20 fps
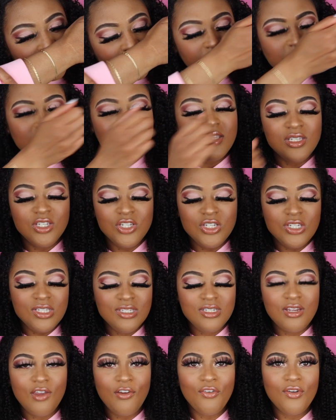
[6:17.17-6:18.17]

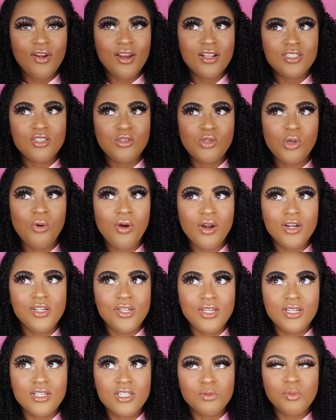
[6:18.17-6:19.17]
just different. It's so hard
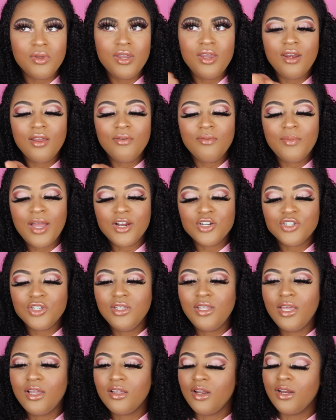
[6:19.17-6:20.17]
to explain. I'm
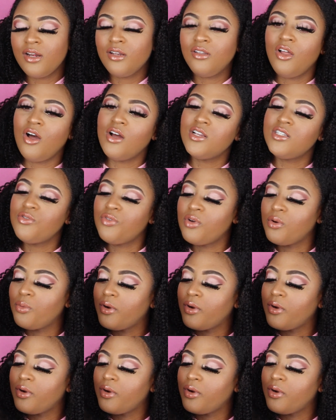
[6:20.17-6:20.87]
actually like at a loss for